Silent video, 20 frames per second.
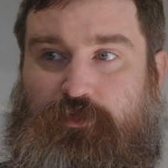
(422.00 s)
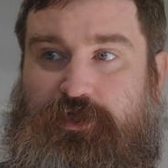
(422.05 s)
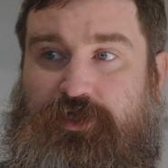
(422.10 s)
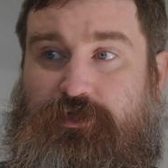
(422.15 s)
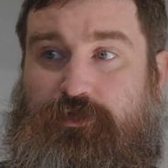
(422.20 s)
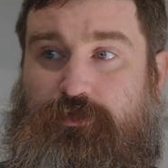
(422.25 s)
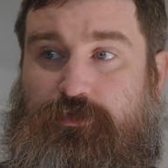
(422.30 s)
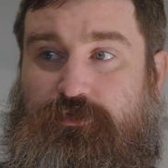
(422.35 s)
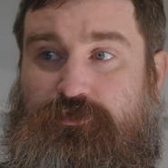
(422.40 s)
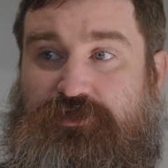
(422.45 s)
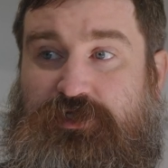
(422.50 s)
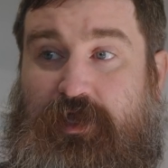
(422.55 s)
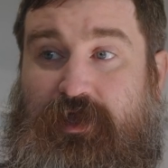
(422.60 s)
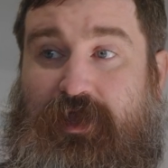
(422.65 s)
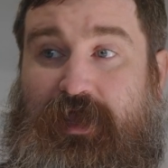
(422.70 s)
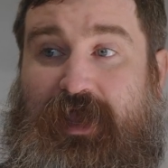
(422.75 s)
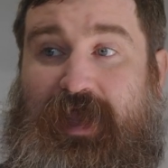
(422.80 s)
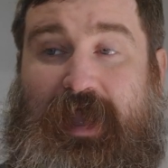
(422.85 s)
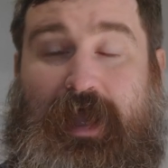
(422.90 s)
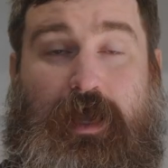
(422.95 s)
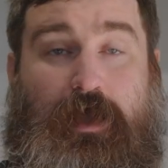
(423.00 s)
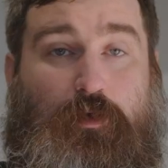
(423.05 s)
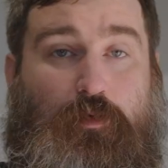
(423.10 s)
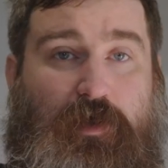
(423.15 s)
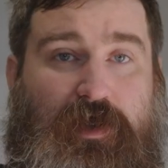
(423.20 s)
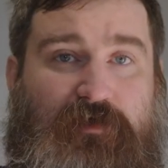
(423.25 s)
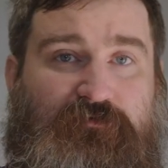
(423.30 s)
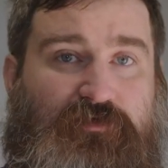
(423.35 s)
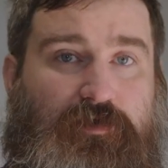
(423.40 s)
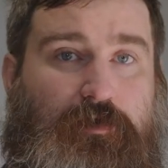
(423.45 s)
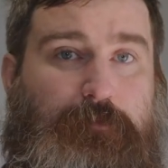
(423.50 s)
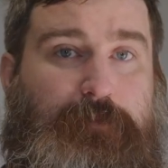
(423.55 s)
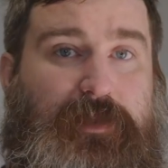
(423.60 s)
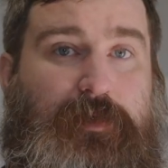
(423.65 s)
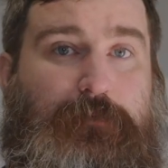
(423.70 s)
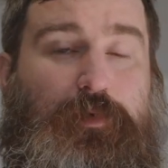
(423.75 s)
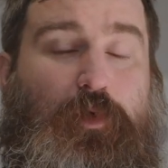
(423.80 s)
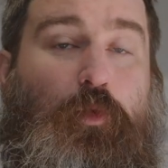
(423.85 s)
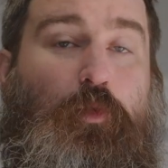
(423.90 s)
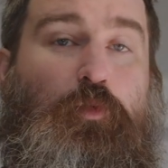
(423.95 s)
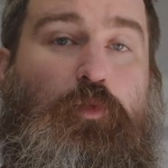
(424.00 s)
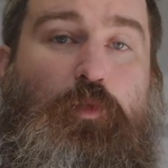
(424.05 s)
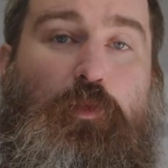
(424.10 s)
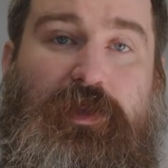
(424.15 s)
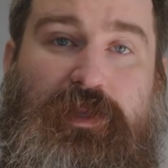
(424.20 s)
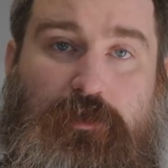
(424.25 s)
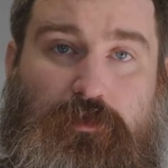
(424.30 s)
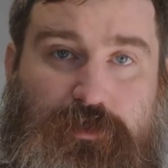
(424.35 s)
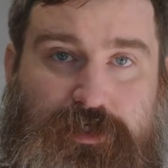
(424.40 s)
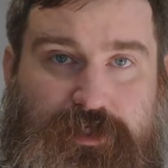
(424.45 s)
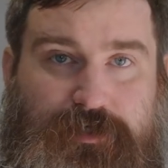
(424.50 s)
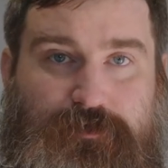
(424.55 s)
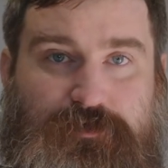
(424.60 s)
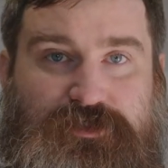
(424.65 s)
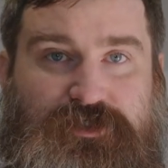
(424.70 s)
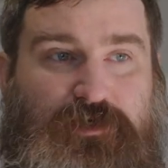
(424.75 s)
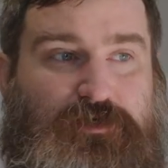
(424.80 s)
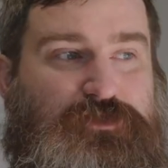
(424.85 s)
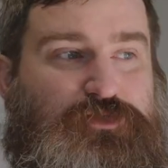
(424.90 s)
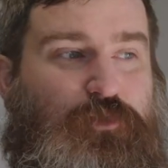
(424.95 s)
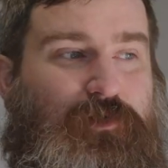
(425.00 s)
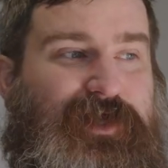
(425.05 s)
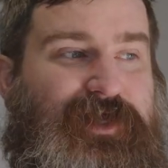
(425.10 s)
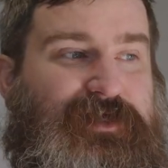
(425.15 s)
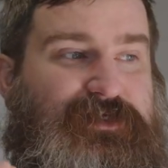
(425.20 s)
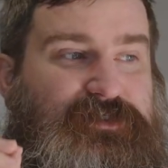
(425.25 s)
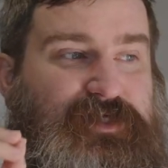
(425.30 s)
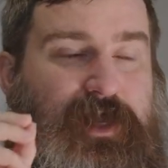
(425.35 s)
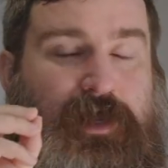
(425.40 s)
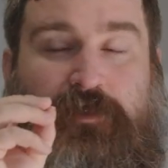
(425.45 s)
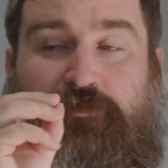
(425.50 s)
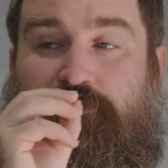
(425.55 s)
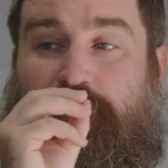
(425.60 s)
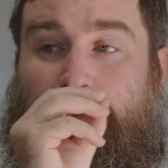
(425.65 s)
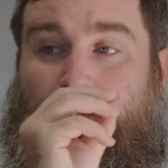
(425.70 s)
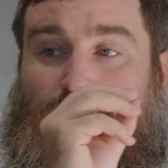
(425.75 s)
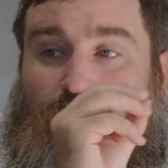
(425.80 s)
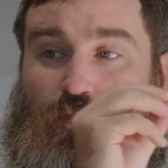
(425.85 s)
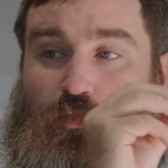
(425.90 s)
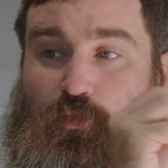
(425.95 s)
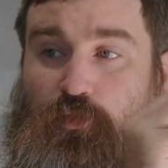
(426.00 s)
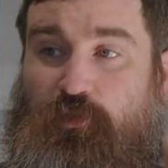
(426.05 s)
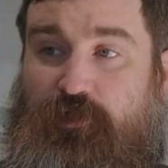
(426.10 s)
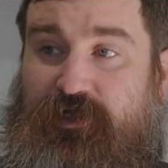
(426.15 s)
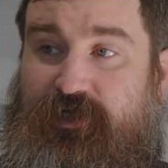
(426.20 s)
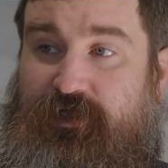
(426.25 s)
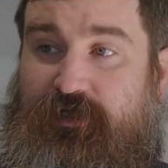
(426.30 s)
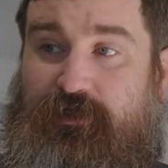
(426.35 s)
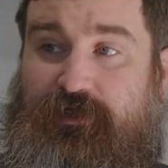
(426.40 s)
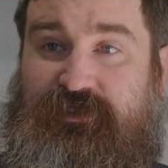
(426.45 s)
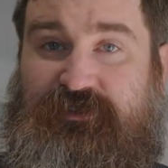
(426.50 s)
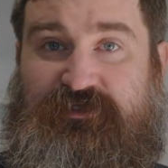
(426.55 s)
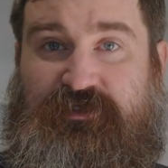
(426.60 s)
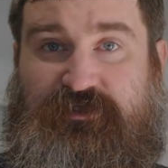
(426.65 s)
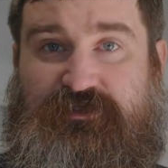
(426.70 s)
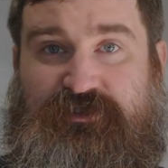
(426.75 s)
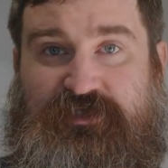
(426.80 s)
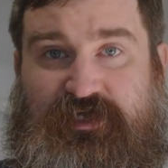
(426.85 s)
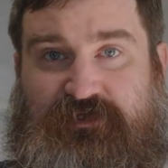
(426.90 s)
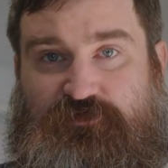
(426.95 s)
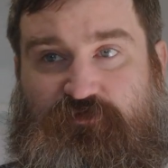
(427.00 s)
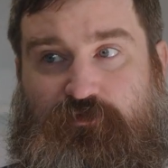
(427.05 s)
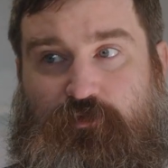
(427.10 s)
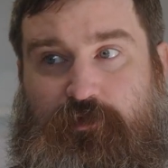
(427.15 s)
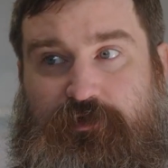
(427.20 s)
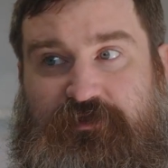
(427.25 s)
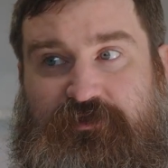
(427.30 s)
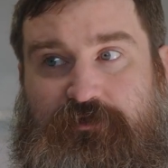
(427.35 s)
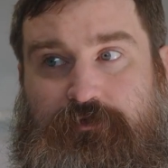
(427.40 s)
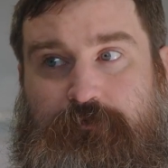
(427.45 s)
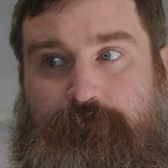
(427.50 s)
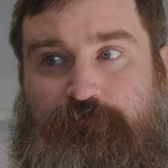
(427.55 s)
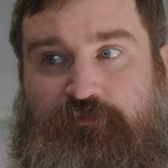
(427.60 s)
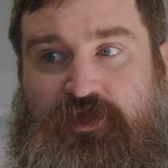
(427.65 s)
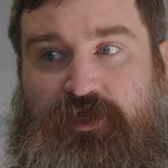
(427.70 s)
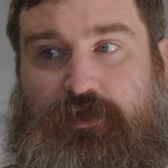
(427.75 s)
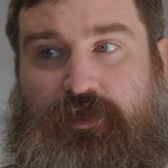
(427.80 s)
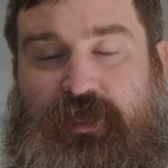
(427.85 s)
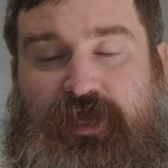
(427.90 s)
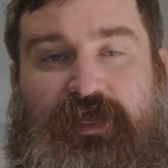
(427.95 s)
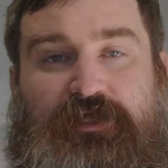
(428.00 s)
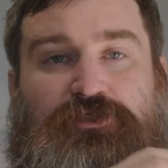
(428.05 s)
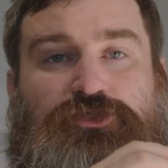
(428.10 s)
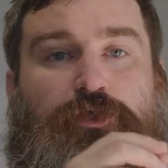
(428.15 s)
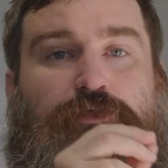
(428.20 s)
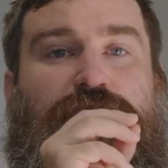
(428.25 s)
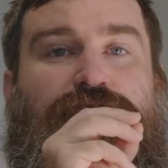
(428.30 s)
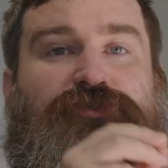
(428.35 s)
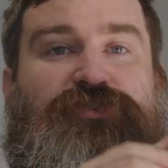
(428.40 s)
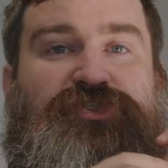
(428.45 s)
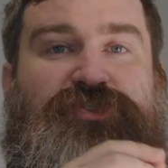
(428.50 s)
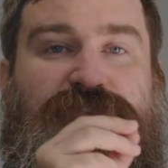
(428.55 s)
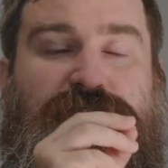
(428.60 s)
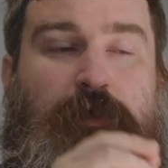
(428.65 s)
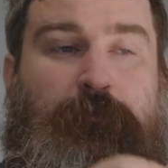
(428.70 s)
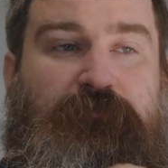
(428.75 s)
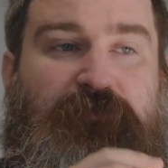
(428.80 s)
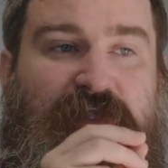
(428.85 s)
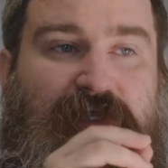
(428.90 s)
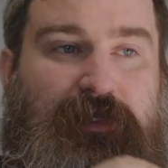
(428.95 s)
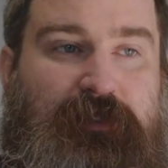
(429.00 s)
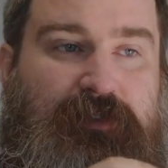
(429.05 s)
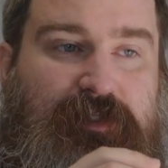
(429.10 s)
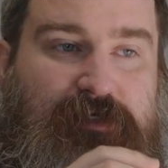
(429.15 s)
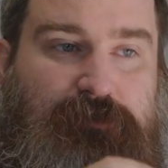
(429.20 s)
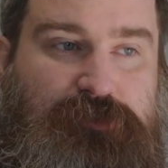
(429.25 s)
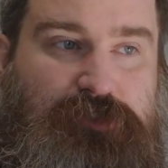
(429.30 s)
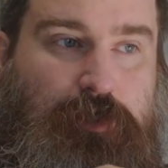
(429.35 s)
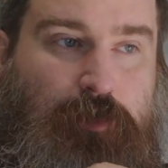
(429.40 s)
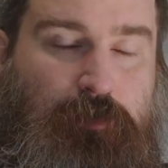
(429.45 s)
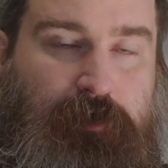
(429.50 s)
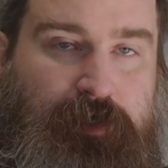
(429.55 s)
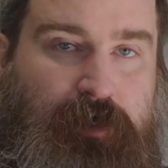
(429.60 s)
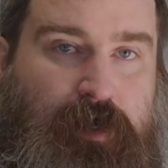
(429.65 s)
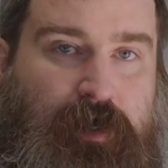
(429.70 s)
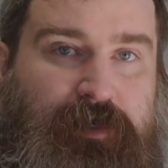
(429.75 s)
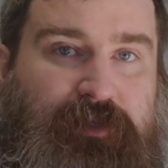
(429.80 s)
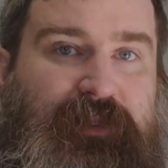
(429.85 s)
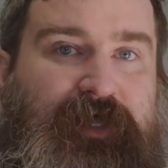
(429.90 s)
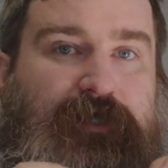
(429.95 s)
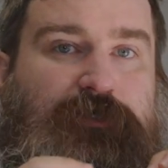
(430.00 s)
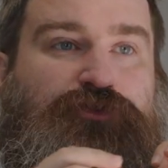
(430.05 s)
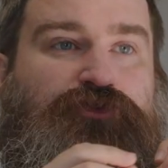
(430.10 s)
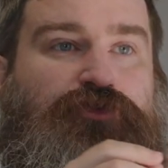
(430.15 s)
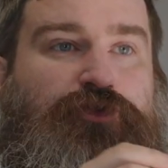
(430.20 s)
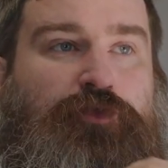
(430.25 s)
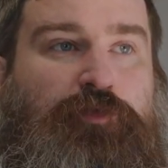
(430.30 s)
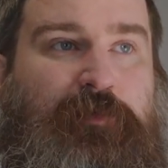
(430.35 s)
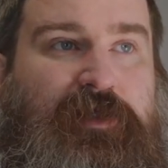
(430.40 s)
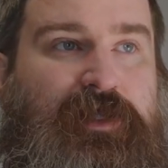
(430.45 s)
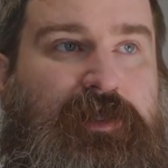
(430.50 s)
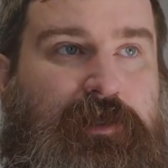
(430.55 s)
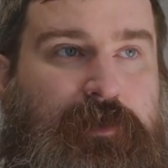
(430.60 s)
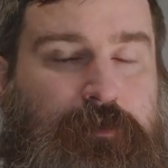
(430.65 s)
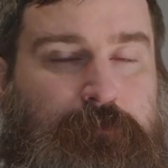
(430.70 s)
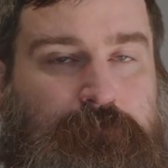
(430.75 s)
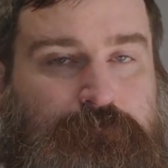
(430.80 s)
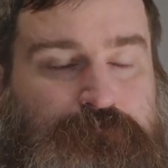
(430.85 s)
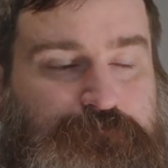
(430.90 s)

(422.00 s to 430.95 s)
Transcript: use. However, people will use those ways and they're really successful with them. And so there's something that's going on, and that drew me in.